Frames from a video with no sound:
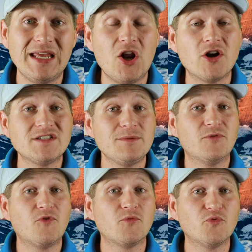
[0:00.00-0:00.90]
It honestly
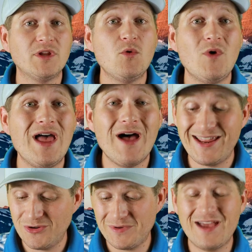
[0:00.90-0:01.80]
performed really well. I
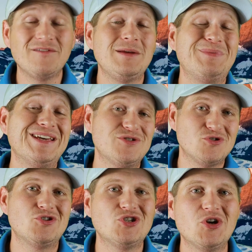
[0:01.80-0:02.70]
don't have any
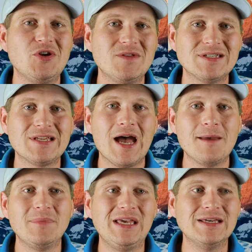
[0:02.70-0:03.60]
pictures to show you this
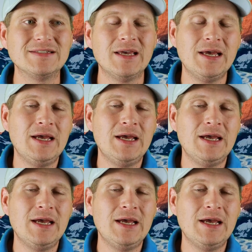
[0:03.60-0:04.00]
time because